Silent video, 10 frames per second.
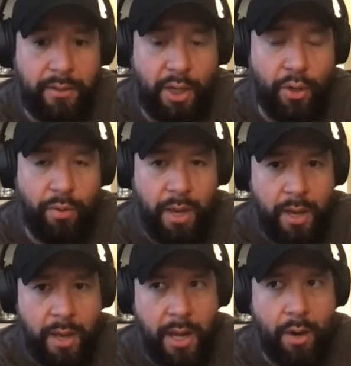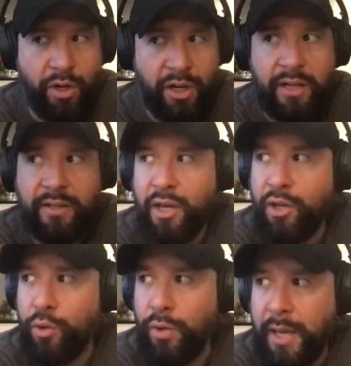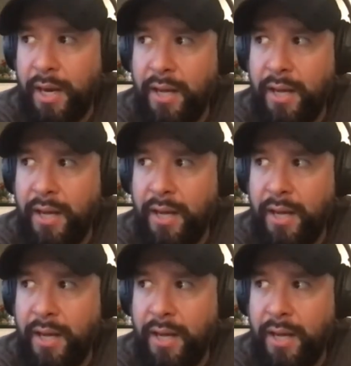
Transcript: So we're going to continue doing that.